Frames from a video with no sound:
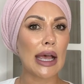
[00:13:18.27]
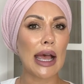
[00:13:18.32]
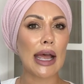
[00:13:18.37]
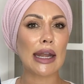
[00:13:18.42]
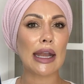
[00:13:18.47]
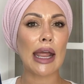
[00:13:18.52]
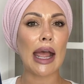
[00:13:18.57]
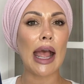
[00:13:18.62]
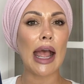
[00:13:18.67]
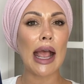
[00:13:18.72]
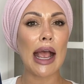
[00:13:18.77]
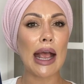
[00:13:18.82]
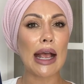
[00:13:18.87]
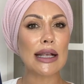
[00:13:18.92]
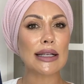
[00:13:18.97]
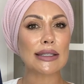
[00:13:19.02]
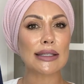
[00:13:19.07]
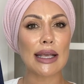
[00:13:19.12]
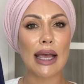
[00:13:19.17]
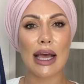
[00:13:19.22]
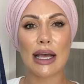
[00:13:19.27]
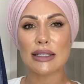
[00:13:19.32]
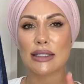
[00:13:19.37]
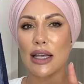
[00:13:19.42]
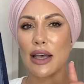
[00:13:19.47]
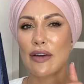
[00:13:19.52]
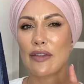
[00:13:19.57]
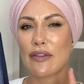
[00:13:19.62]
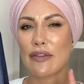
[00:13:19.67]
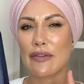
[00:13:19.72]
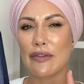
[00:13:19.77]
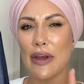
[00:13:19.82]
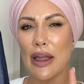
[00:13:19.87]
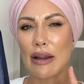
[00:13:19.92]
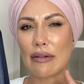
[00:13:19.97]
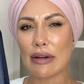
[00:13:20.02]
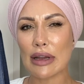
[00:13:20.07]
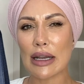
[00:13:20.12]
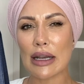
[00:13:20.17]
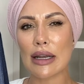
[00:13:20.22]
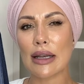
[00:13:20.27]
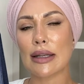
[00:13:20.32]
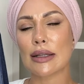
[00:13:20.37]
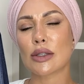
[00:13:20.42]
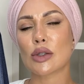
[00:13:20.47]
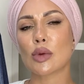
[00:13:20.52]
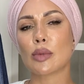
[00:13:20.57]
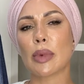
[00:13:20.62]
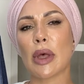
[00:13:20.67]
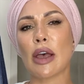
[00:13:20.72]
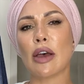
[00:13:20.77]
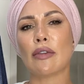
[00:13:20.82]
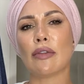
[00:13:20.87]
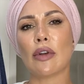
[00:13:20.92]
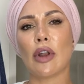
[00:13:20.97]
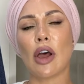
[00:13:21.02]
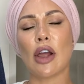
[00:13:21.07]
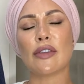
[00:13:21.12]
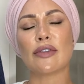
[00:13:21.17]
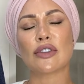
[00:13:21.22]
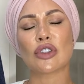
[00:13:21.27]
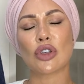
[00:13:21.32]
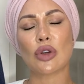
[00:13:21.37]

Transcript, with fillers: and it has had a very little bit of life